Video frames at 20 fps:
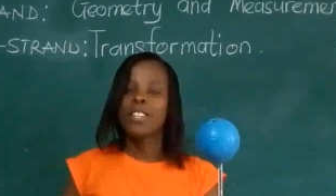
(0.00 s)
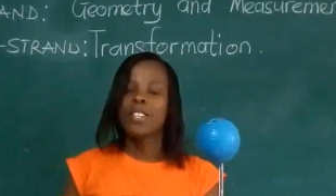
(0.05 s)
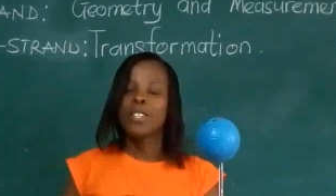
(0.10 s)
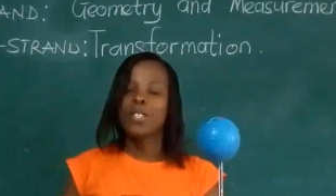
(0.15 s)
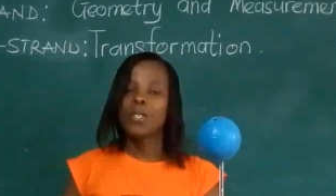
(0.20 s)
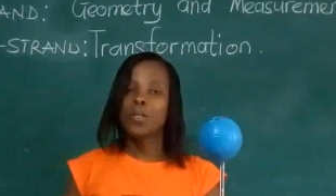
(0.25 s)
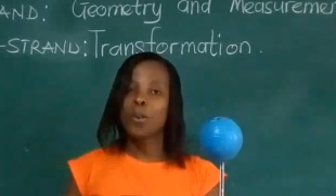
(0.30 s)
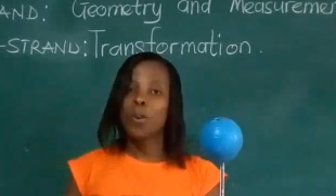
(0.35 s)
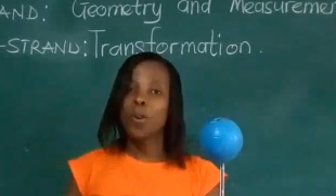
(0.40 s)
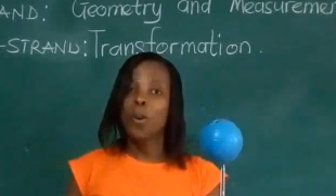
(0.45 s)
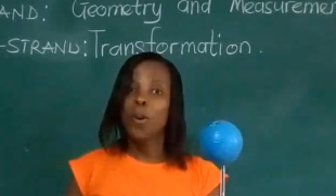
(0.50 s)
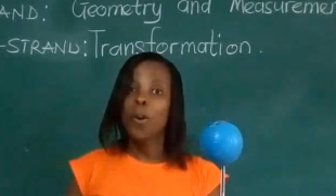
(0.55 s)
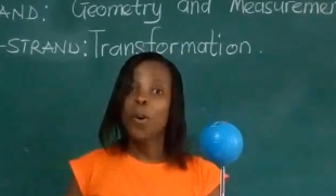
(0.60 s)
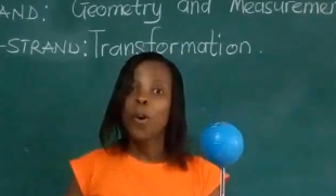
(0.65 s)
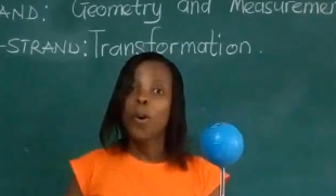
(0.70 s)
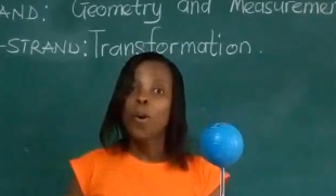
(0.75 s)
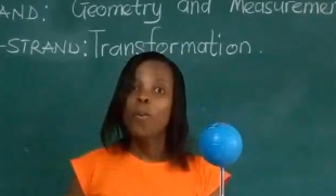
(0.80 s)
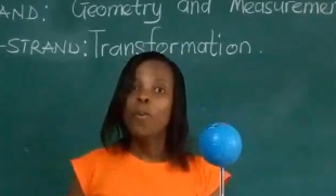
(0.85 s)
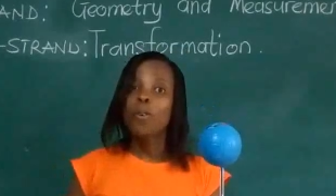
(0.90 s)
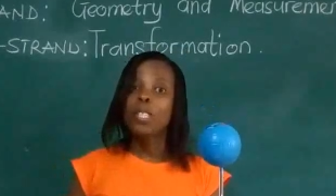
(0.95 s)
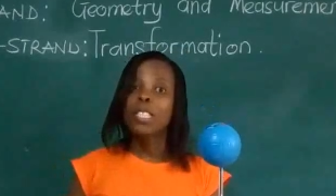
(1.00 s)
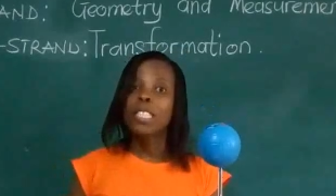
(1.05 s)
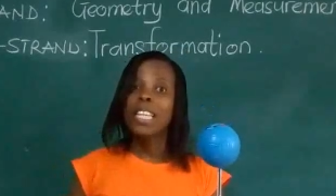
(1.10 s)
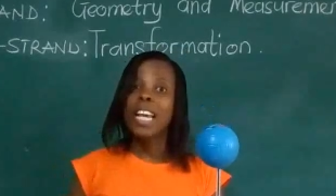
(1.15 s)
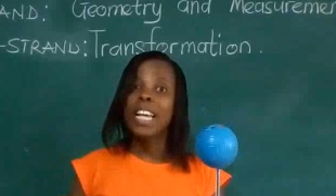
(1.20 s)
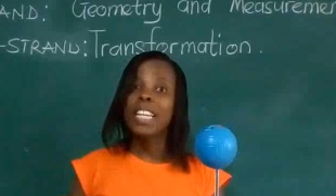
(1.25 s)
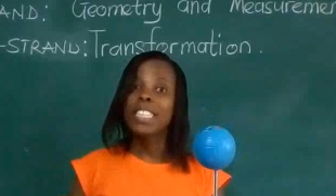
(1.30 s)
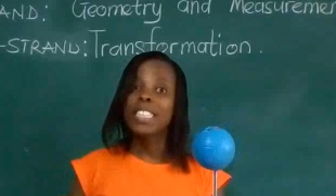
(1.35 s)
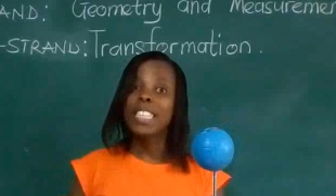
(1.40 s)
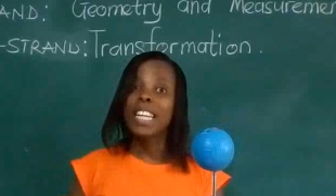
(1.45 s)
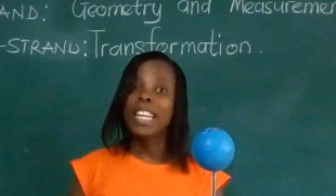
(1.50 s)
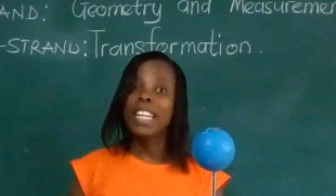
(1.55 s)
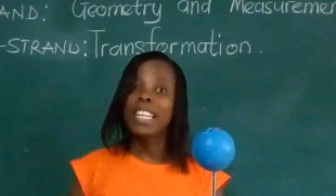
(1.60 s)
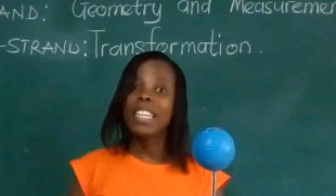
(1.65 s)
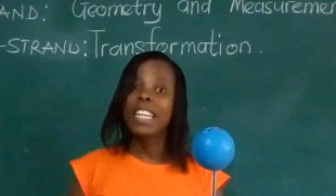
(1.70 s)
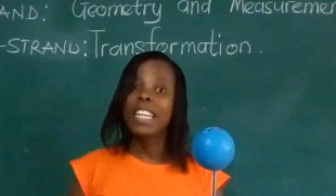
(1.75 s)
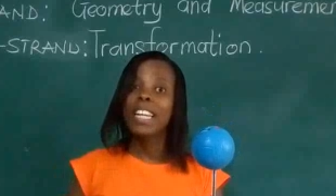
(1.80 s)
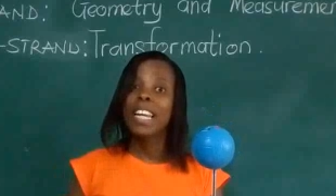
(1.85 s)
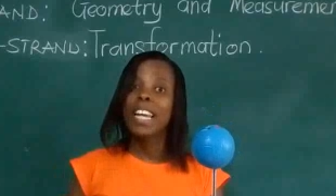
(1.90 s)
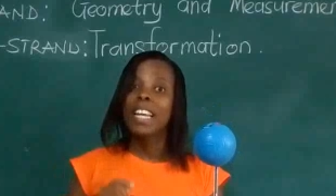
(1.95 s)
So
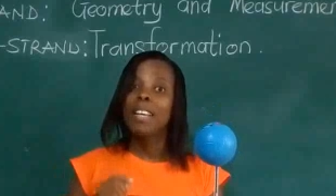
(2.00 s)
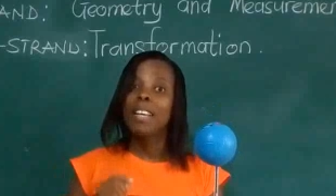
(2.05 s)
rotation